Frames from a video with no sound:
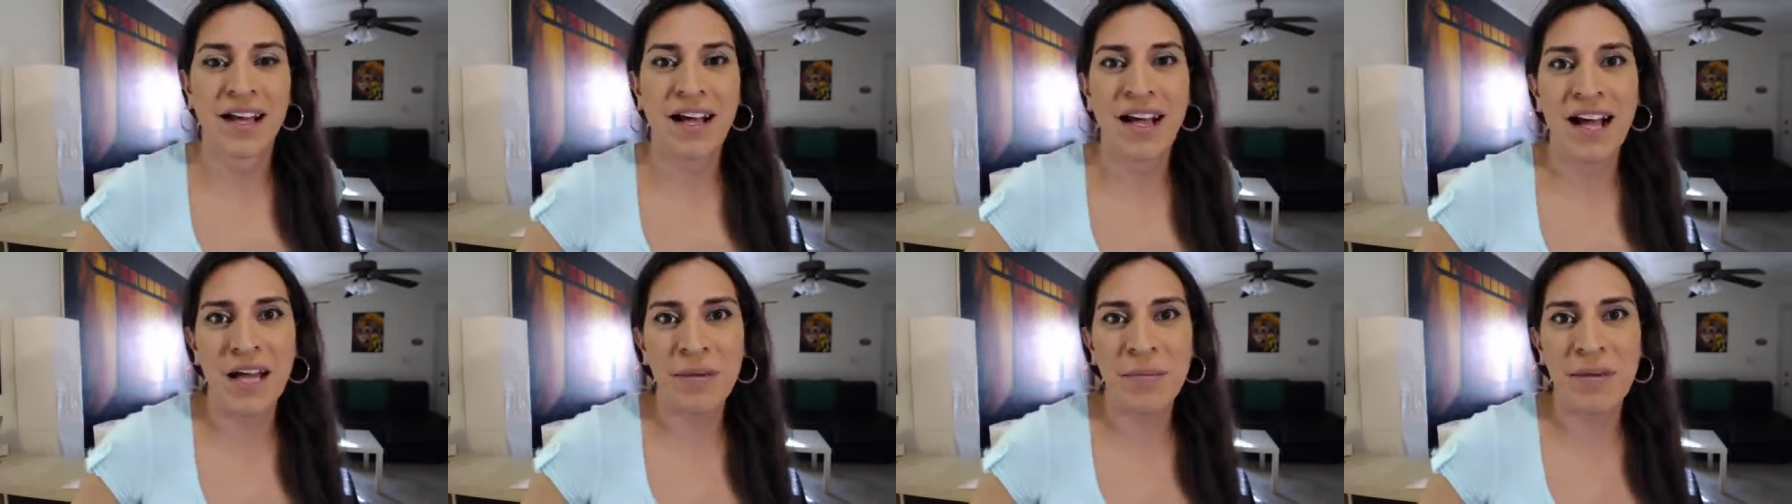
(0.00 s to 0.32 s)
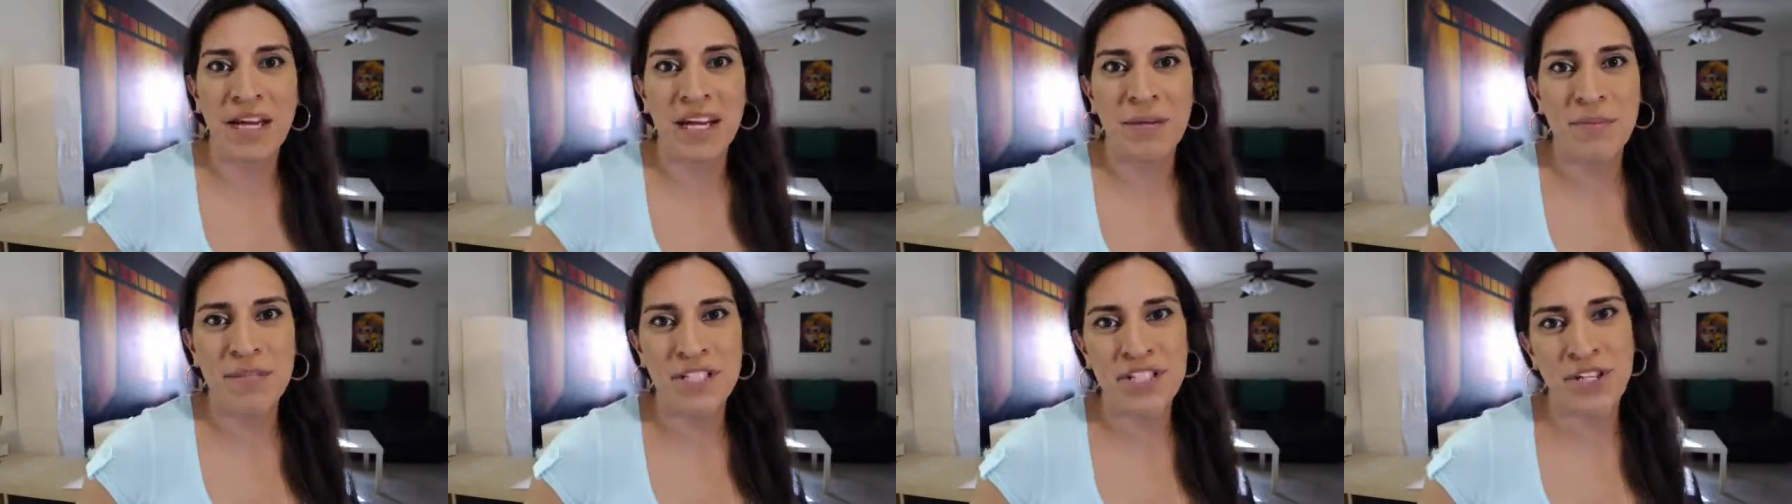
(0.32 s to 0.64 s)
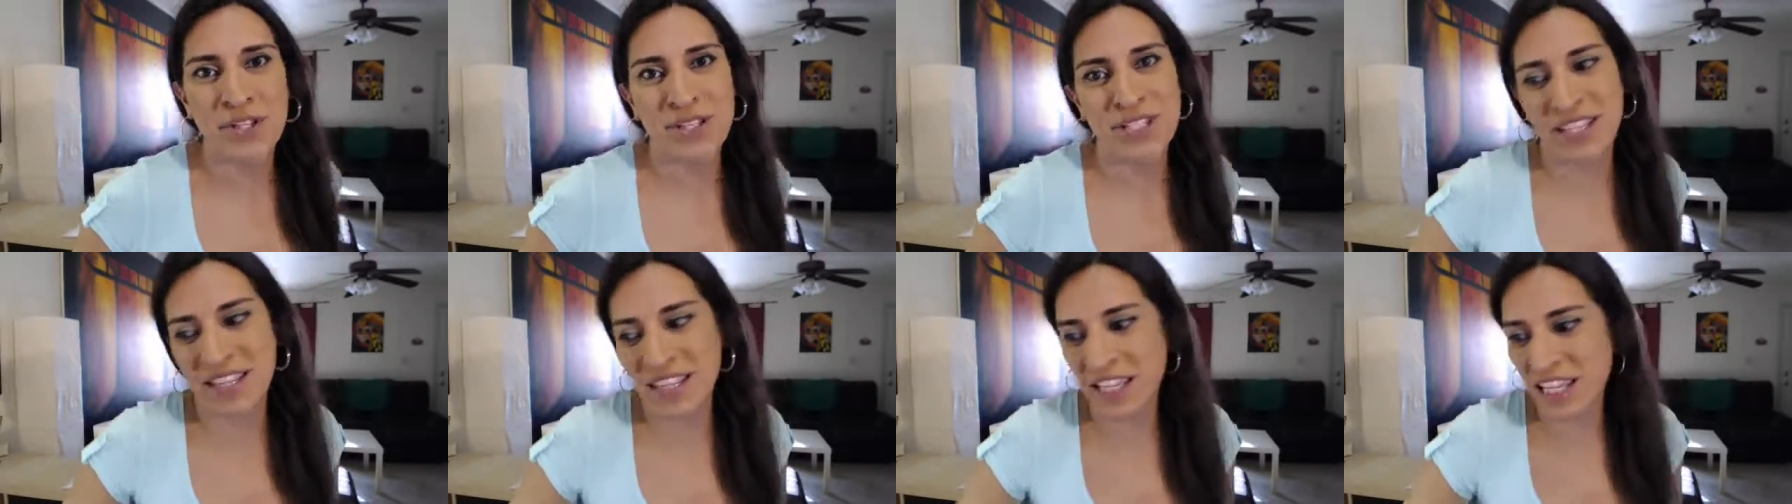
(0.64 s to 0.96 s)
Hi, my name is
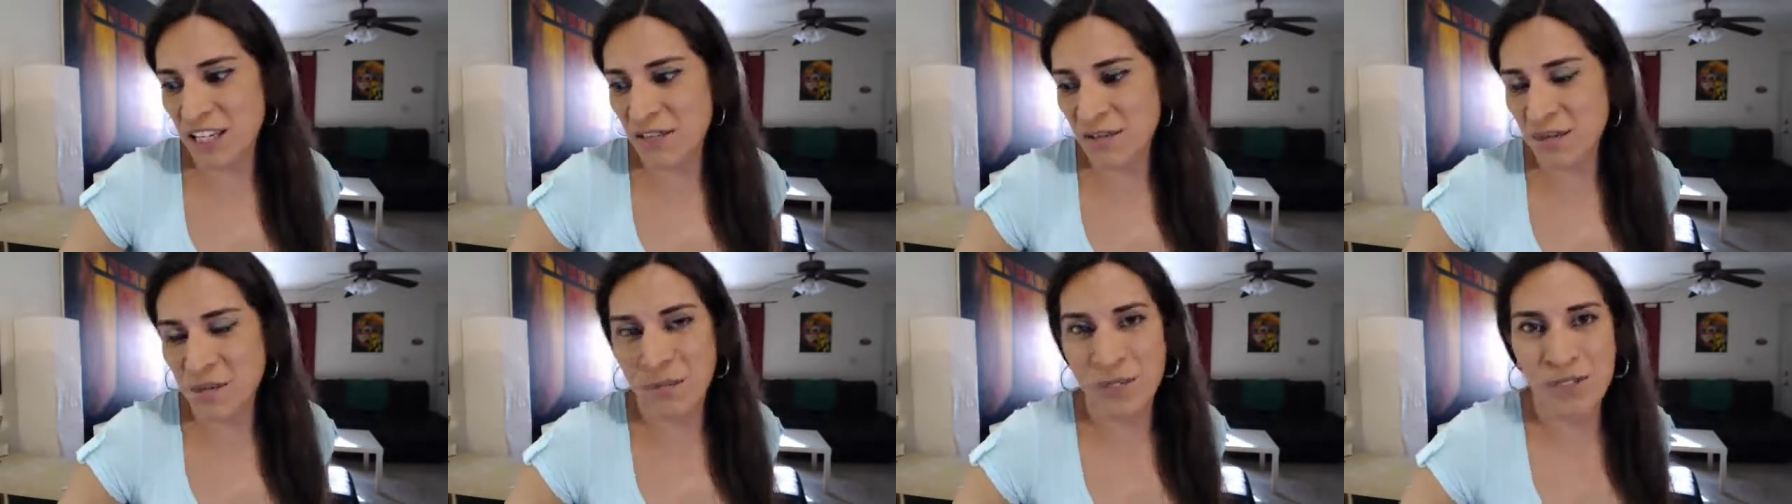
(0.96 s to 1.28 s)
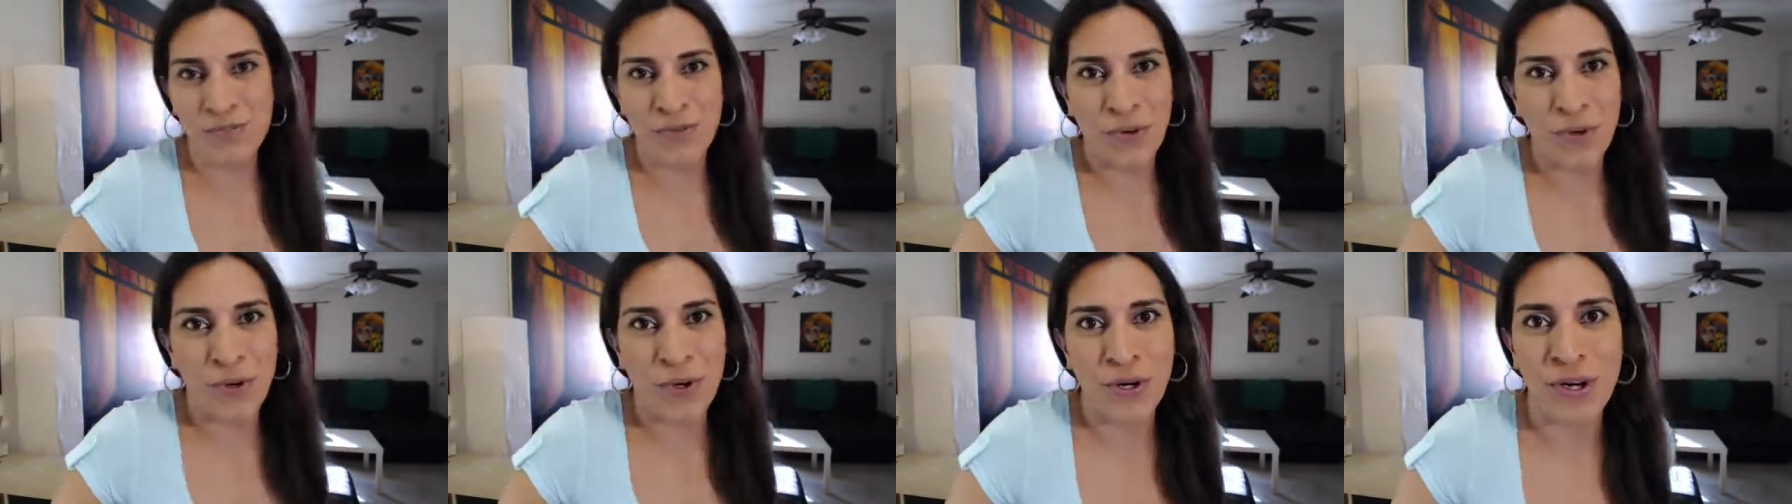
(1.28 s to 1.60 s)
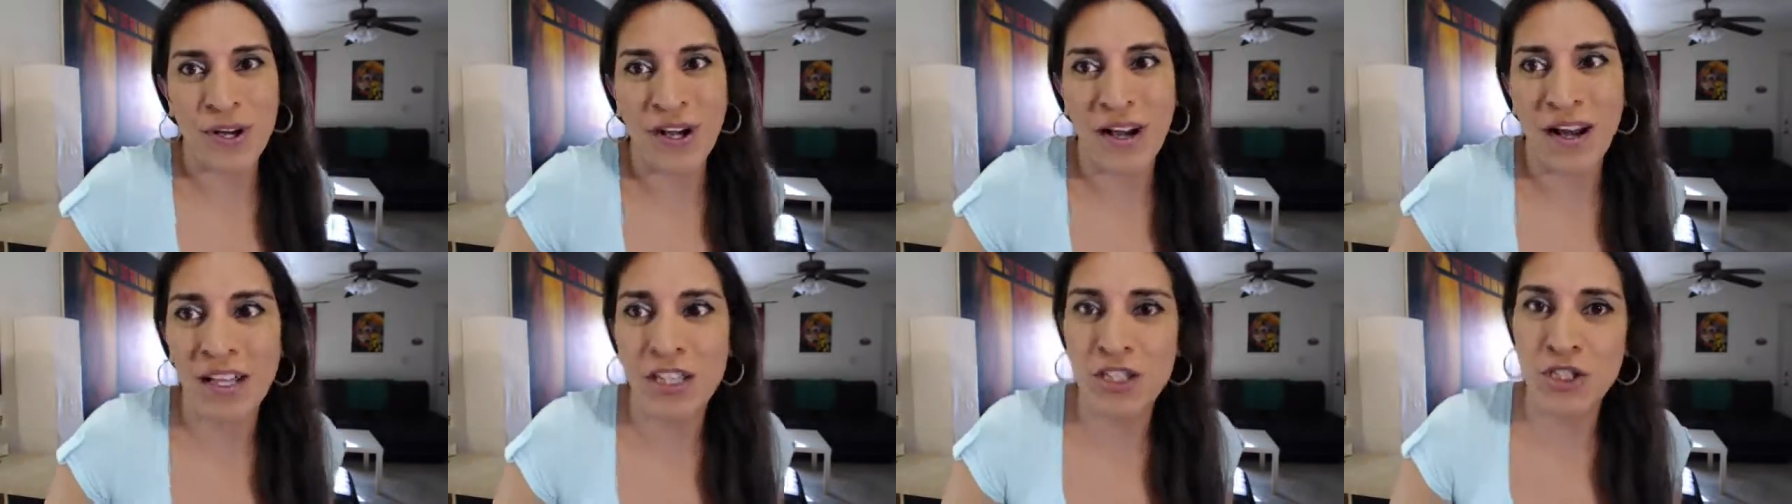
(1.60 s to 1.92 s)
Jesse. Thank you very much
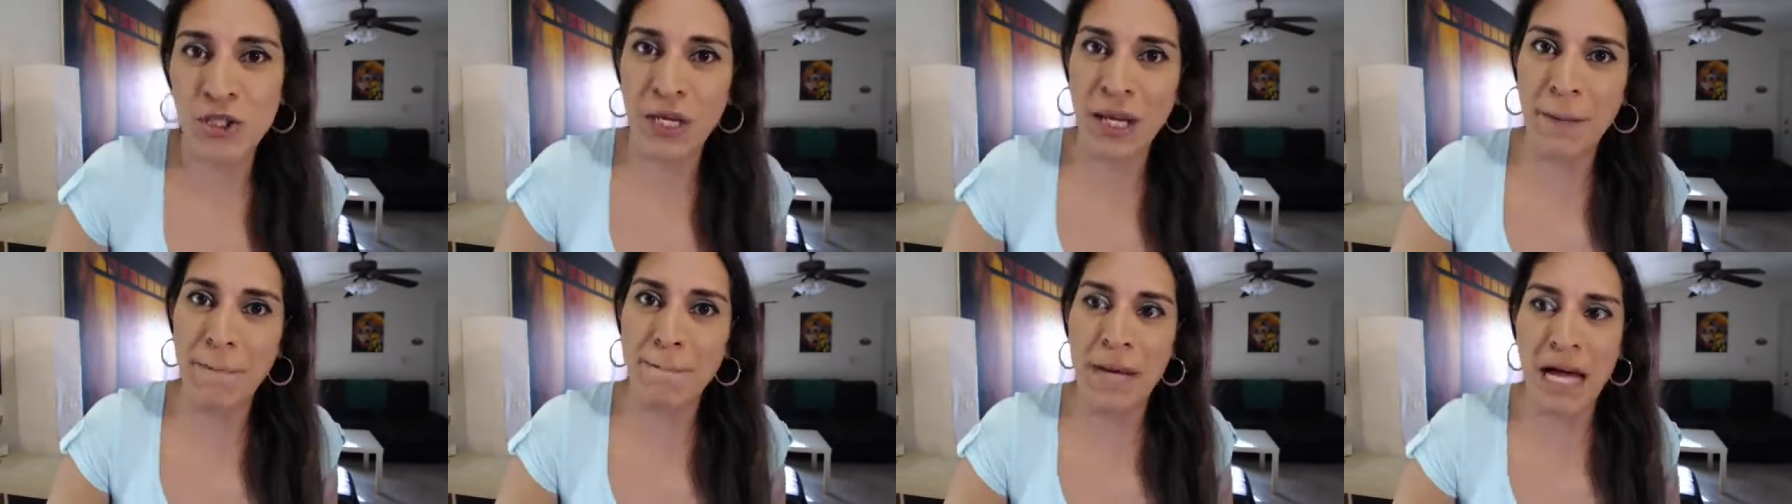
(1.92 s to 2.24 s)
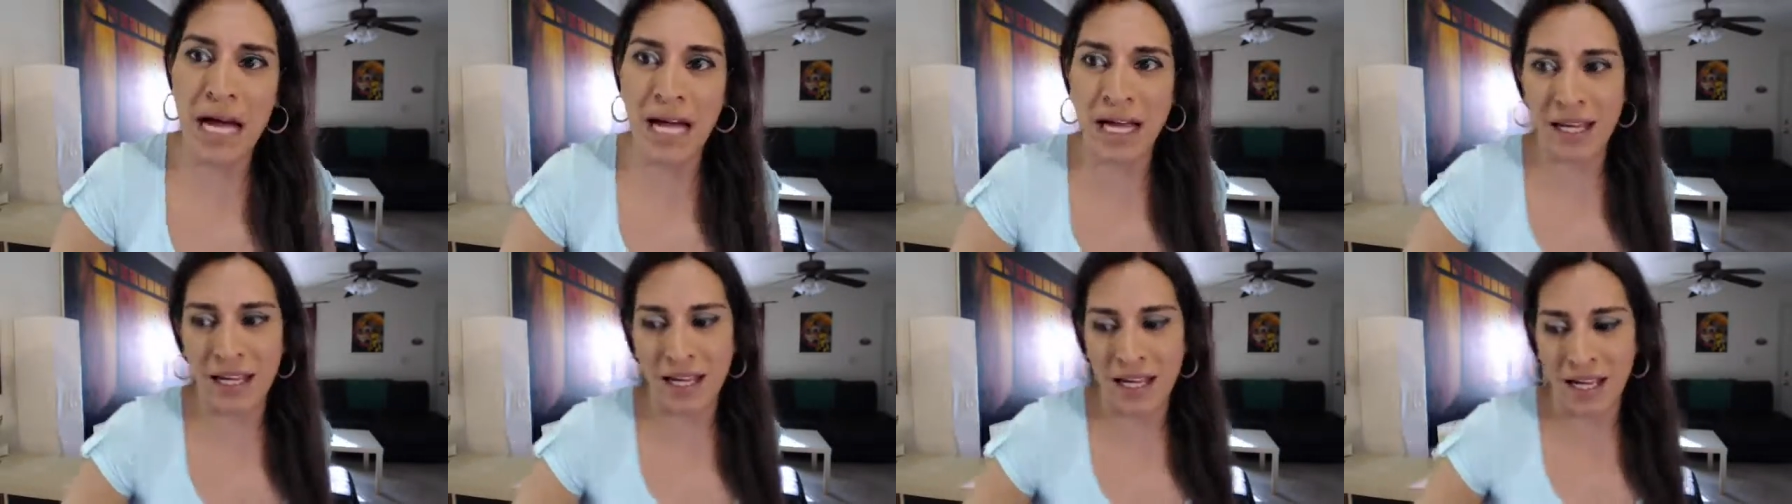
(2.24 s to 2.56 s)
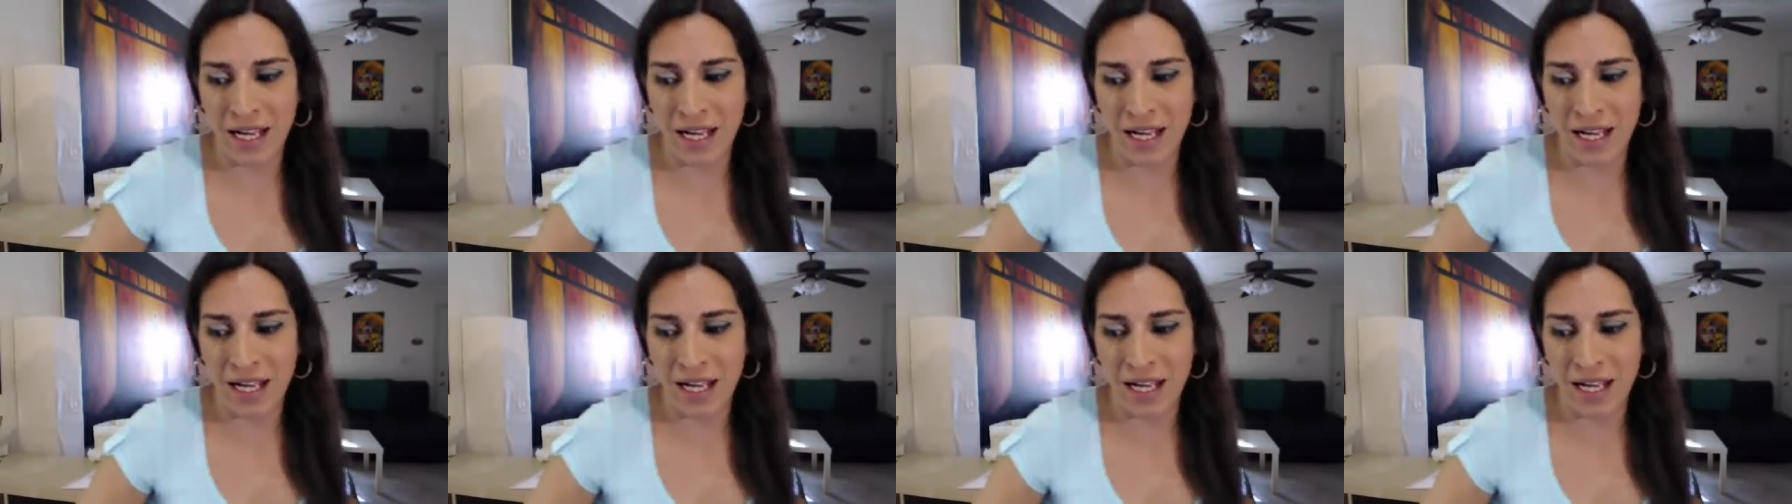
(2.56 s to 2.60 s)
for tuning back.